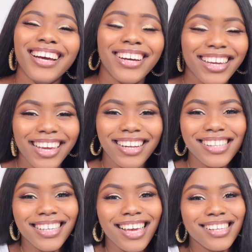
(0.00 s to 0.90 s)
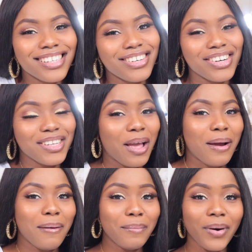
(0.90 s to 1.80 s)
Okay, I need to get serious.
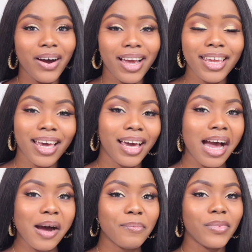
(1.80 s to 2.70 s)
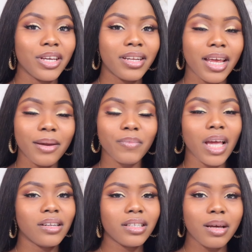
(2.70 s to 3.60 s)
But yeah, your name,
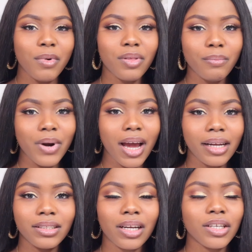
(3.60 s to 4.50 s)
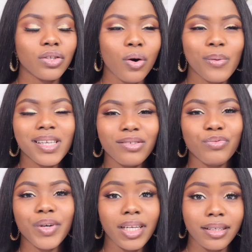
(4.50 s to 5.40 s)
the name of the brand, is always
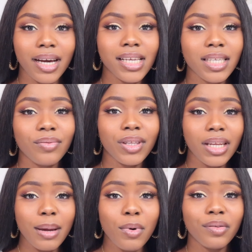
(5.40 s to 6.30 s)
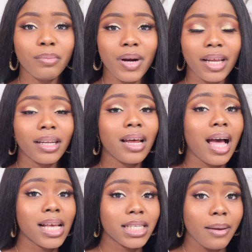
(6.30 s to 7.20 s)
really nice if the name of the brand
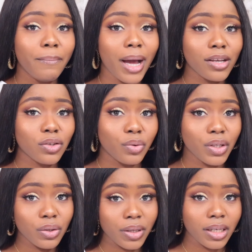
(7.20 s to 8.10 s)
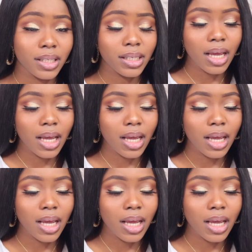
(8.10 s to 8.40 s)
has a backstory to it.